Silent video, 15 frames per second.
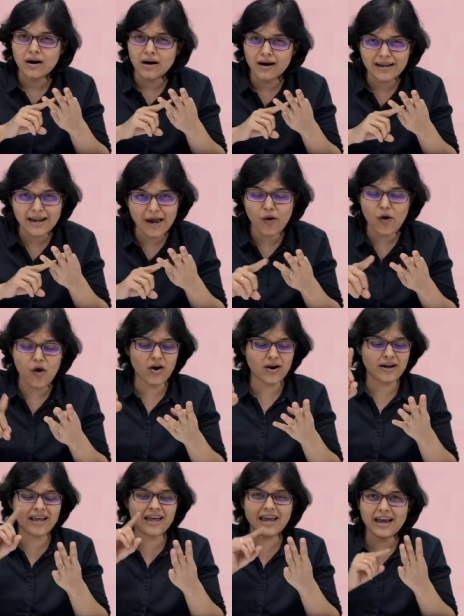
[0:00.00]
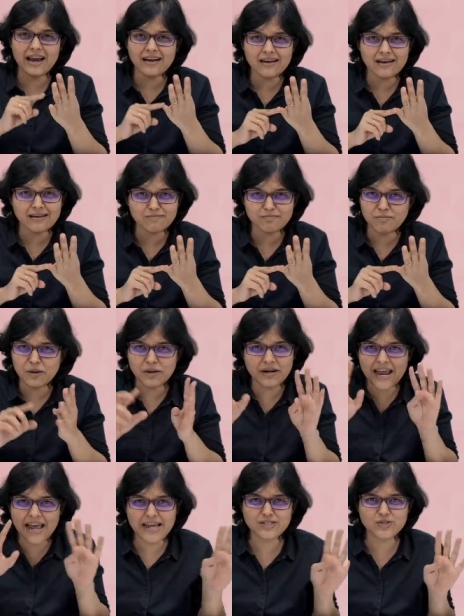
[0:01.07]
record date,
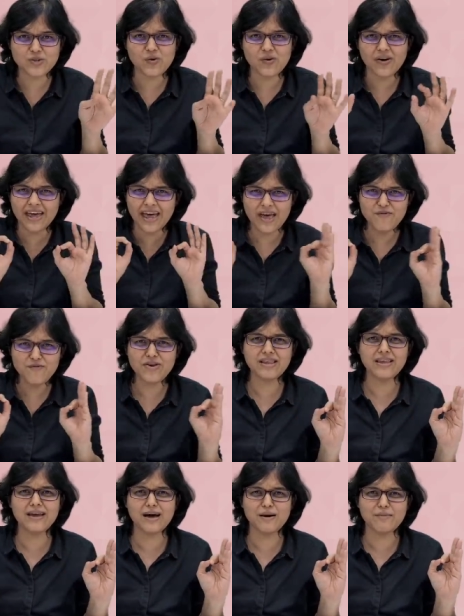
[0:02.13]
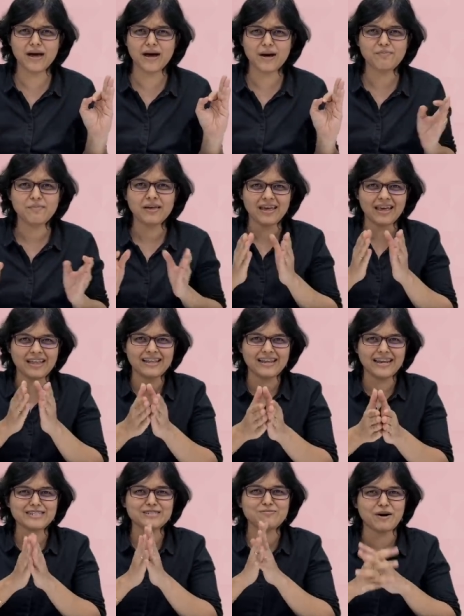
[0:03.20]
ratio, everything coming up in the
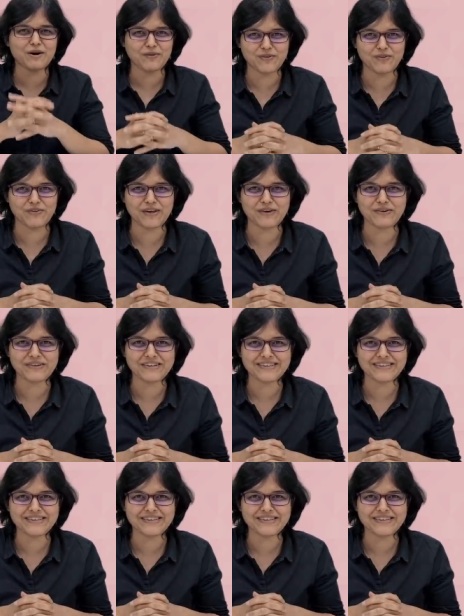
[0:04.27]
next part of the video.